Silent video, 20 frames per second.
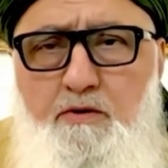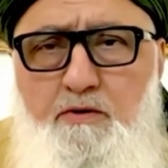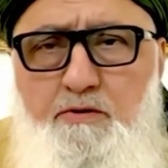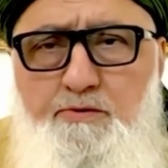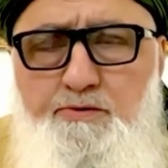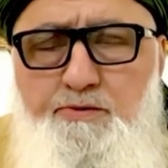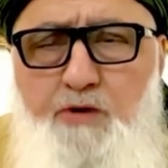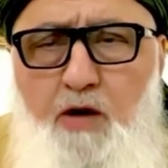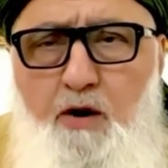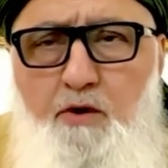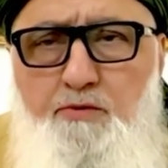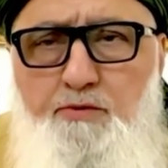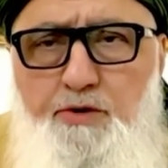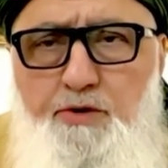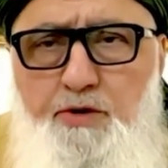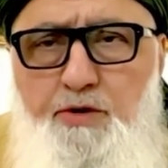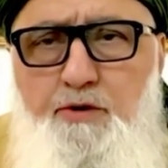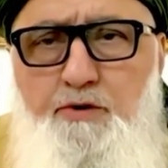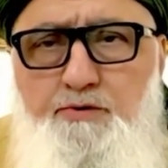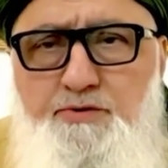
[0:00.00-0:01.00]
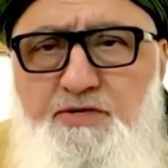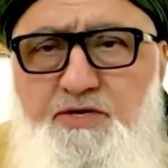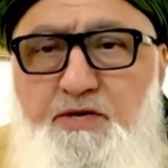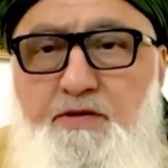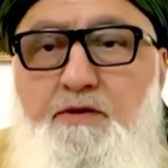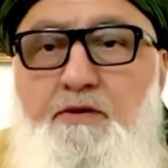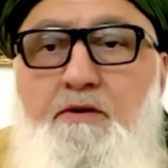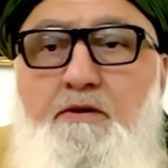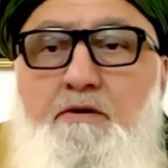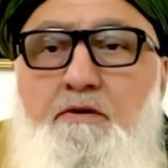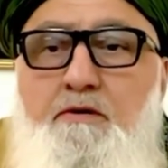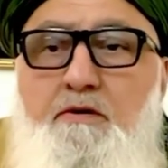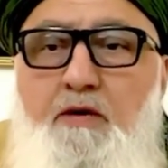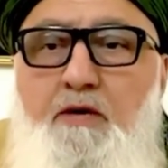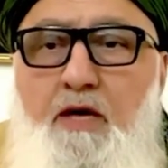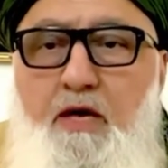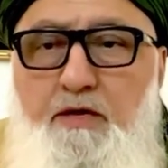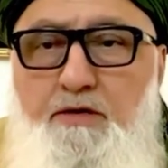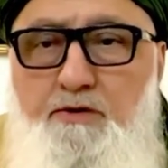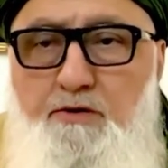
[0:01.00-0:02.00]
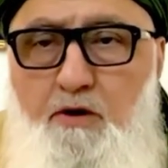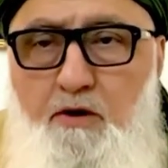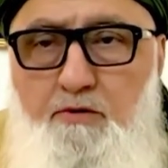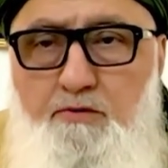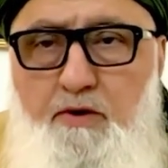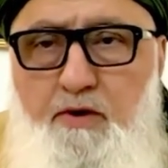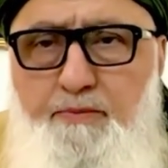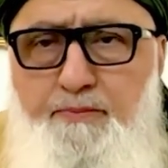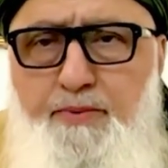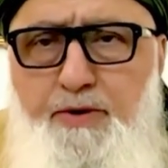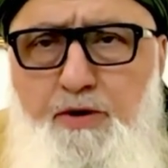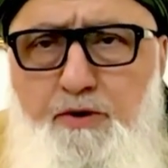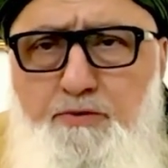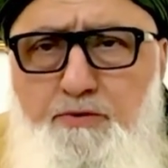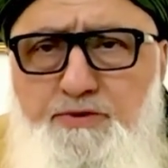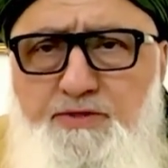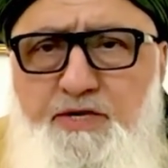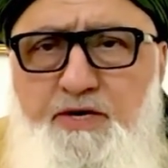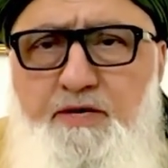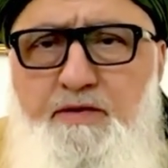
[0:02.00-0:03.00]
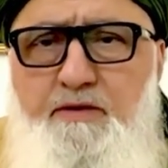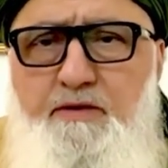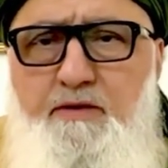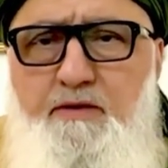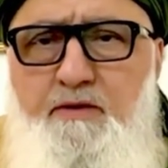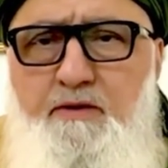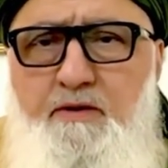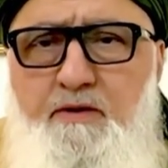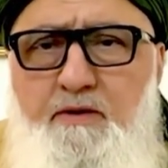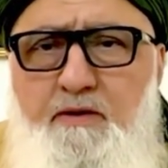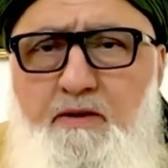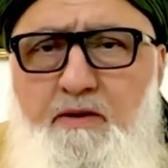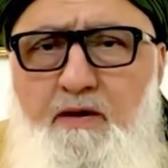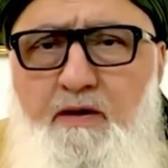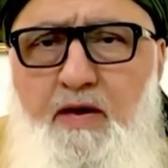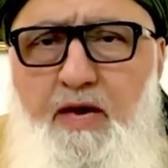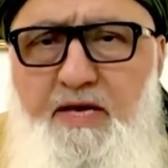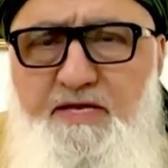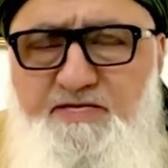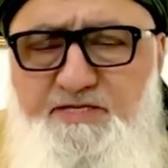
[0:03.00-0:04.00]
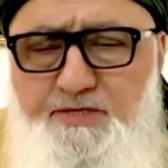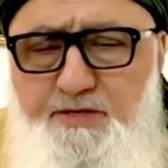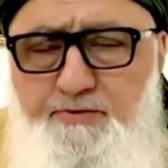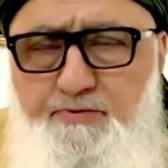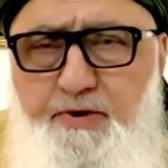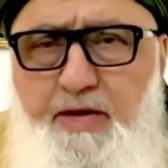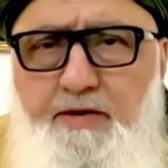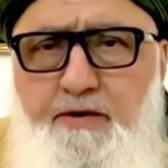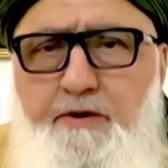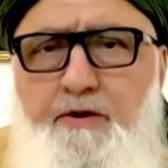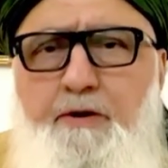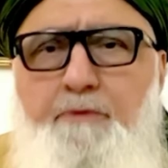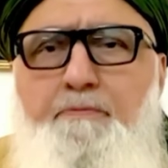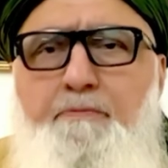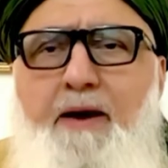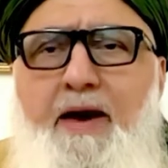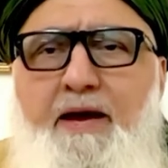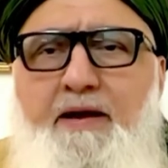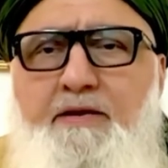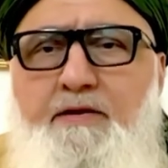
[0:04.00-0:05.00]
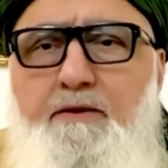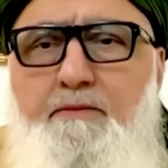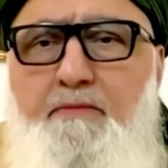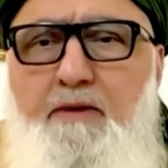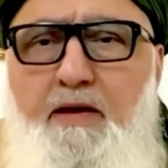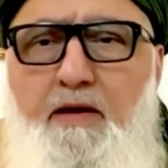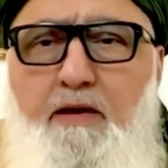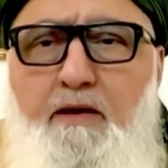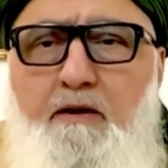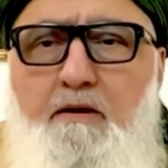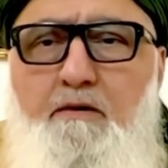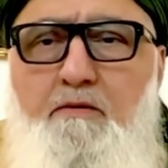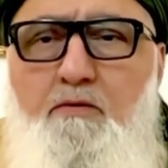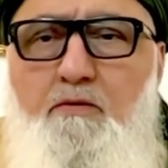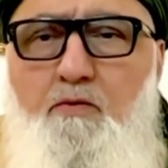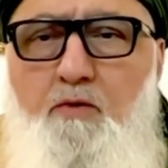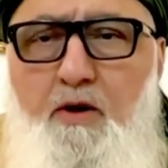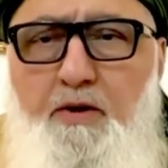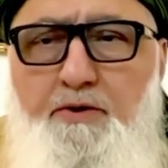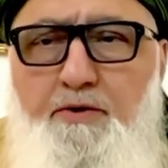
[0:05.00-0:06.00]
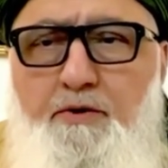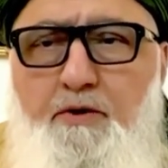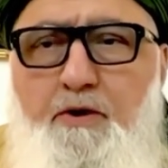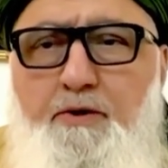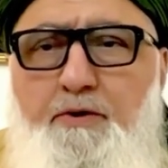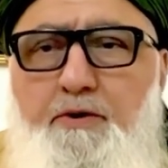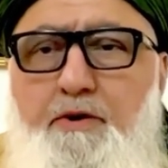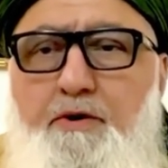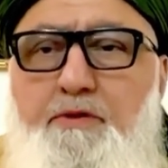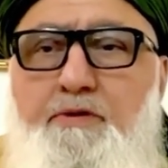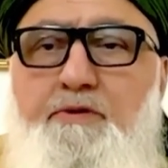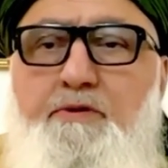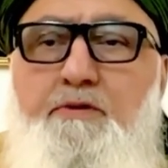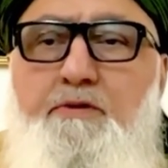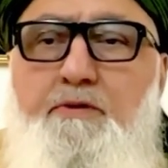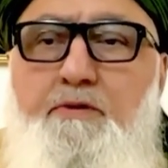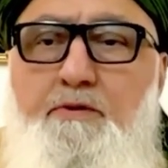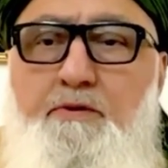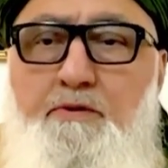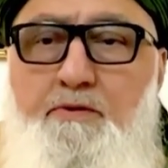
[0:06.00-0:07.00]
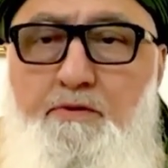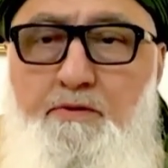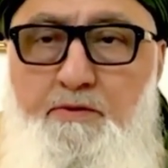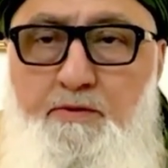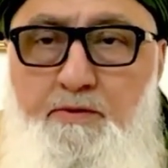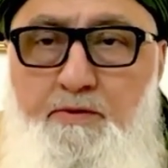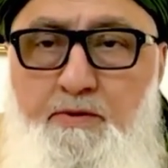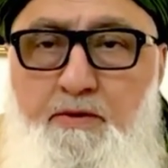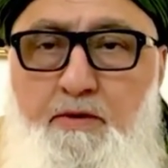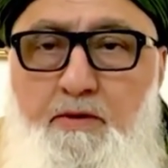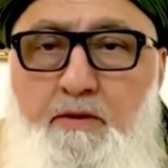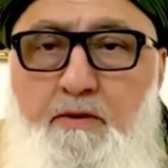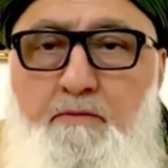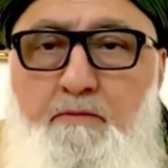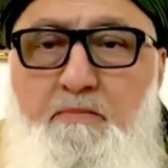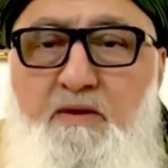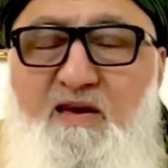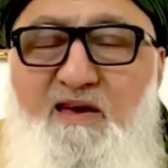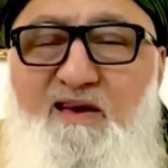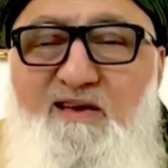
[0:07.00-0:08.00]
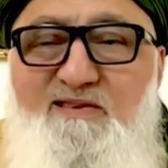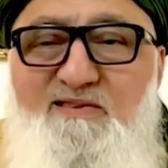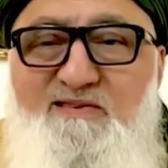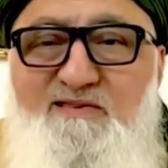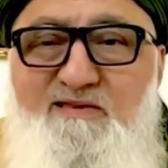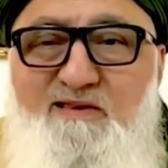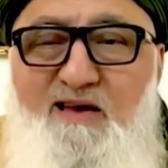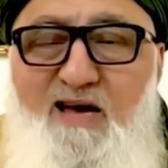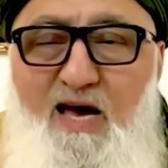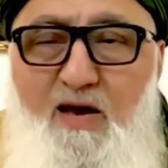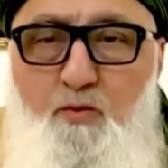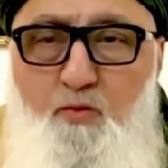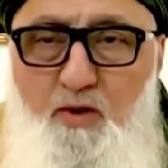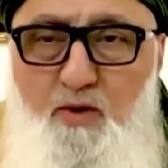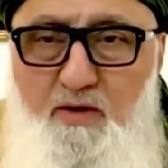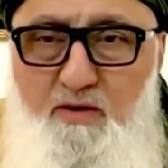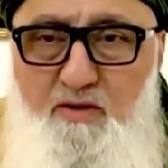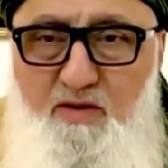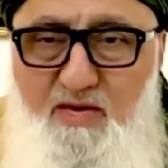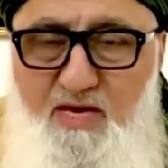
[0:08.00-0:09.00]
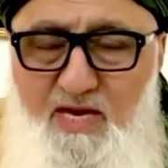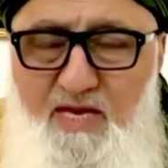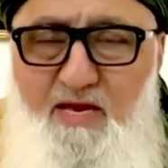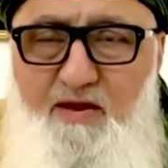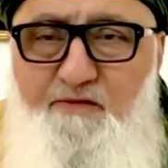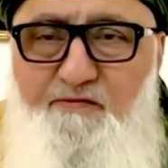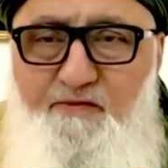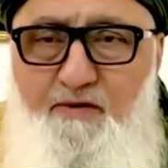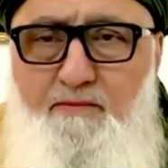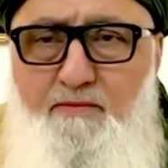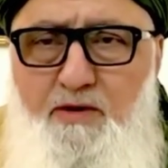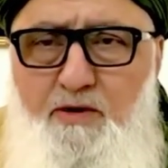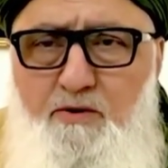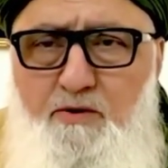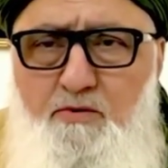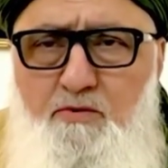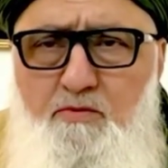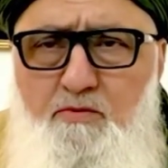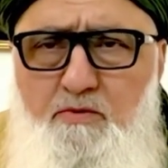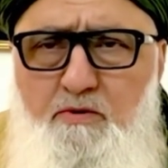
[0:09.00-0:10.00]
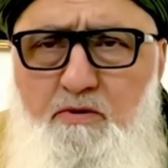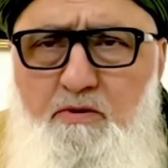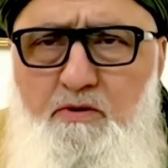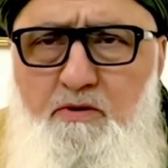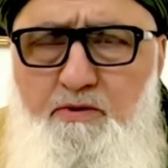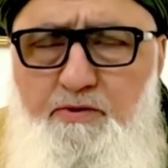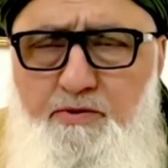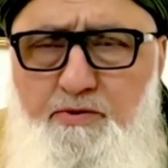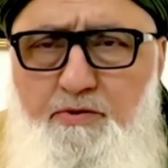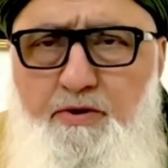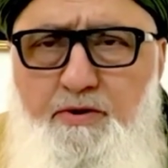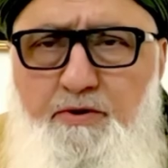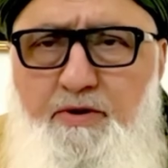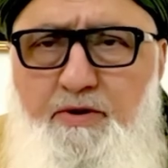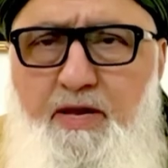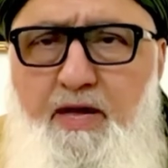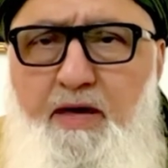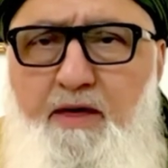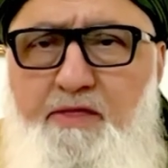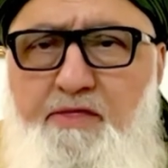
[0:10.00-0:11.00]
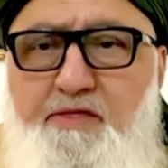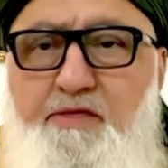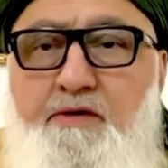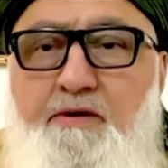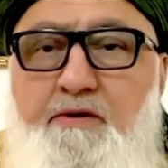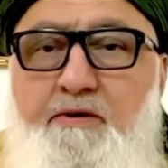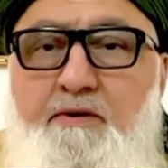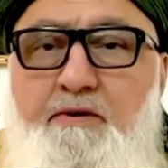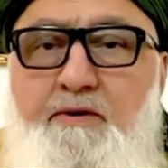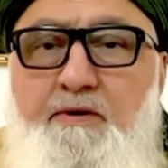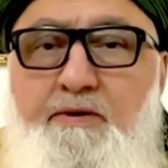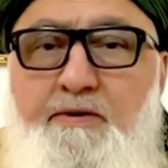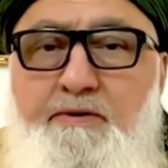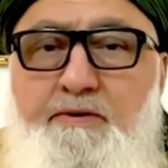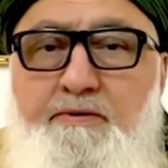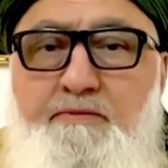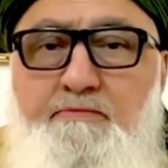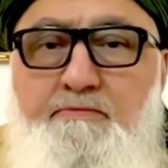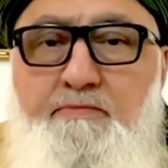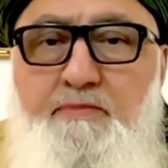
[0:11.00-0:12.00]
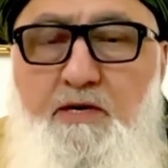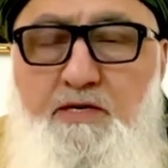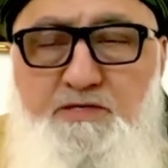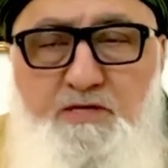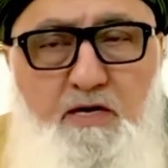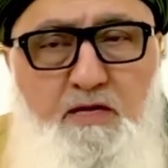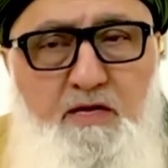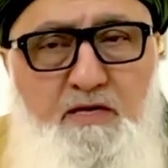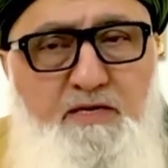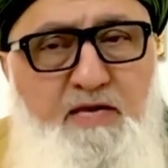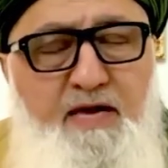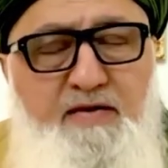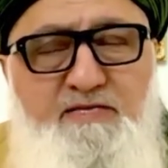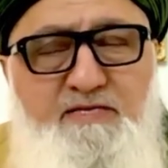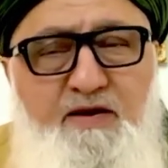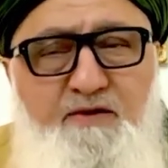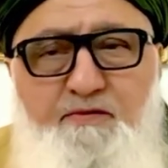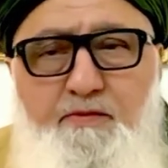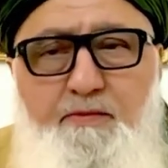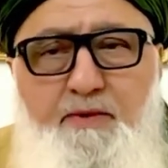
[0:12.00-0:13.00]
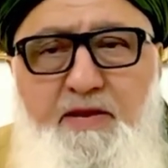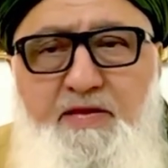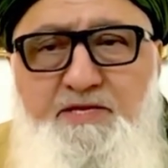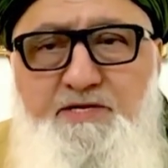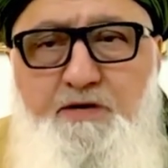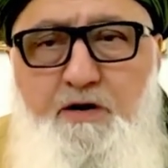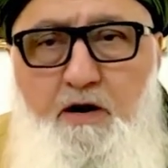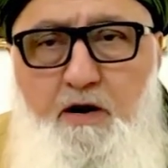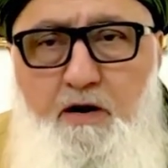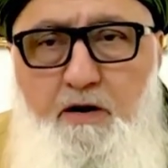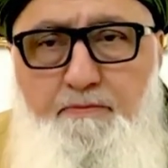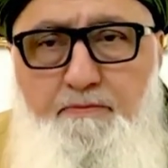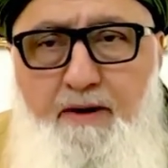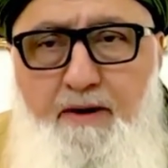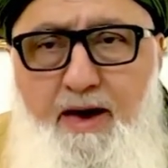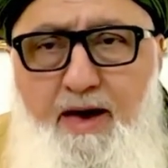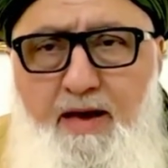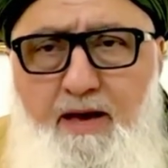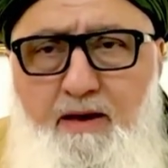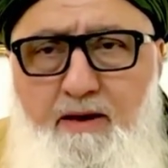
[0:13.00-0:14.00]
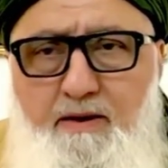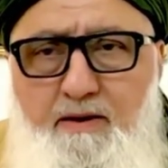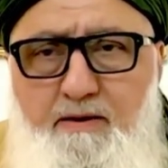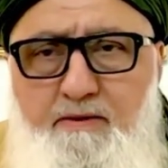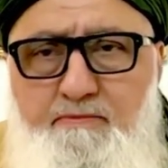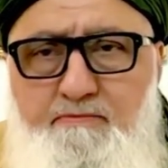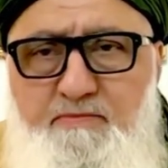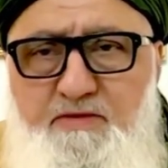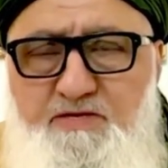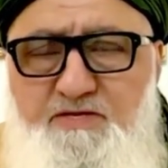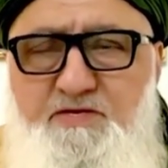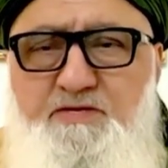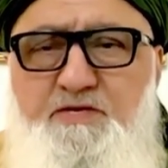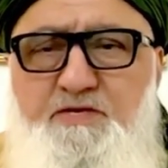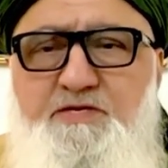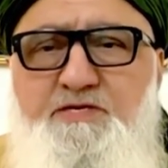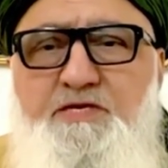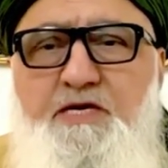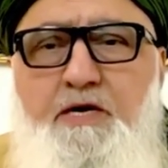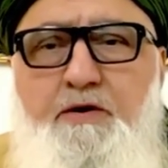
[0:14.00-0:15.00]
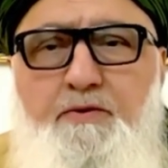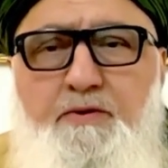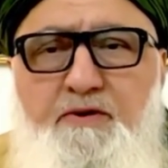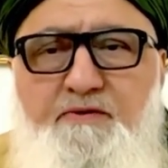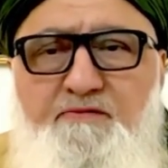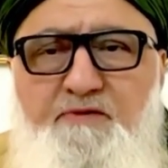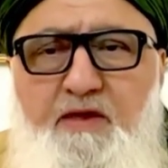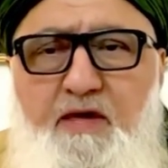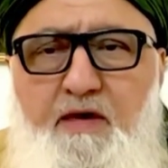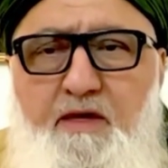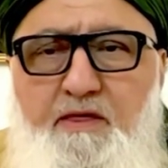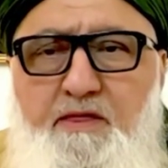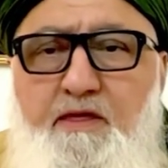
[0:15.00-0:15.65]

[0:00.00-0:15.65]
don't use it, don't abuse it, and surrender it back to me while you're on earth, because I will get it from you through your death. Because Allah takes everybody's card back, this is the secret of death.